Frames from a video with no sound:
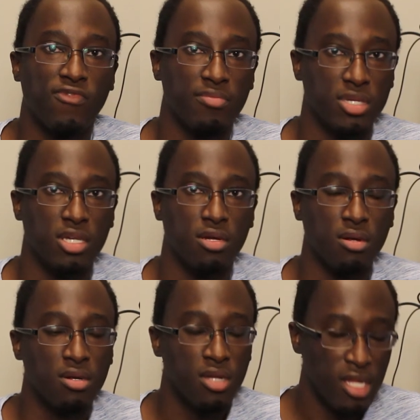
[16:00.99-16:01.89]
from
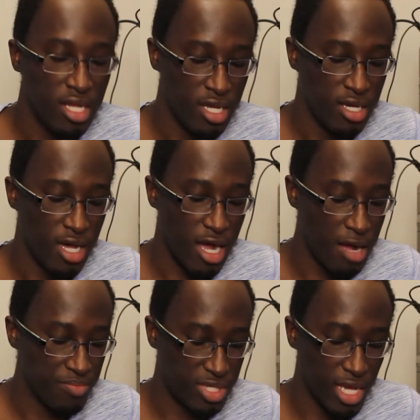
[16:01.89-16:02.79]
here?
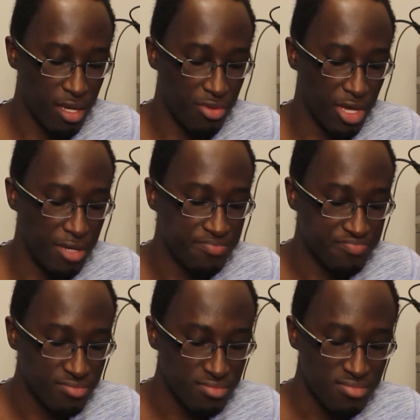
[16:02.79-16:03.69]
Secondly,
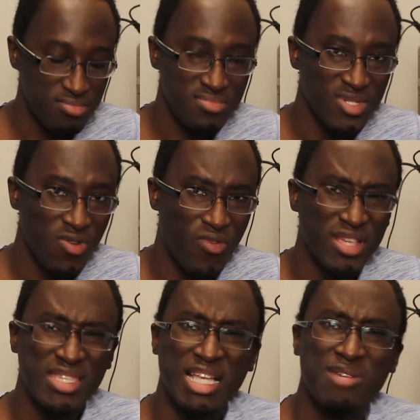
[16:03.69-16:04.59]
what
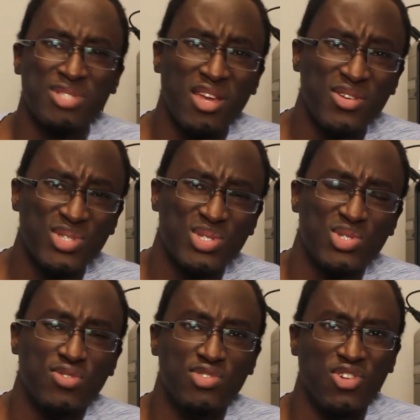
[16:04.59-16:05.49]
exactly was Area
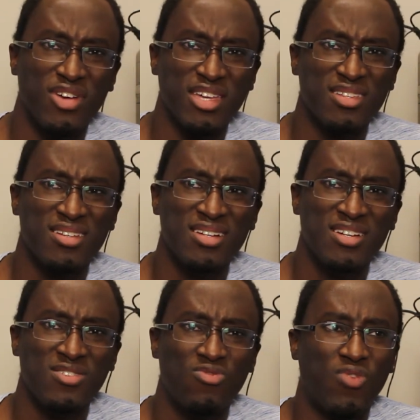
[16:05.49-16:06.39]
62 doing?
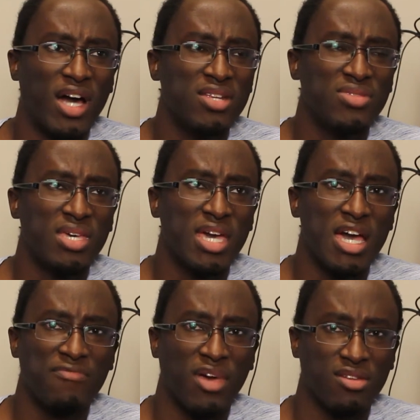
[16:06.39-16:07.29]
Why did they
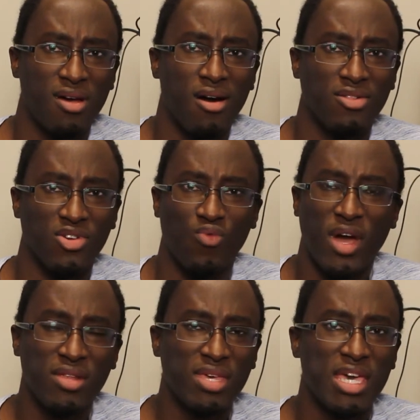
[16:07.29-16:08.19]
have that collar?
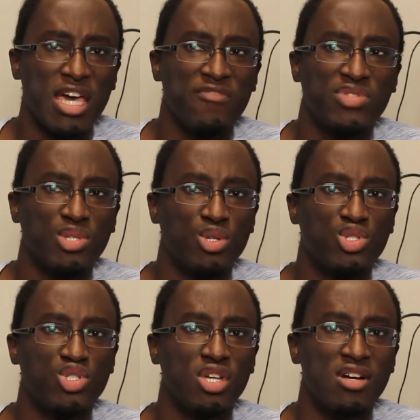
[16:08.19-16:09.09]
Why did they have
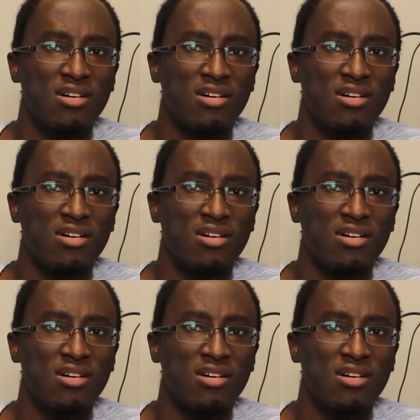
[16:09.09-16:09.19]
such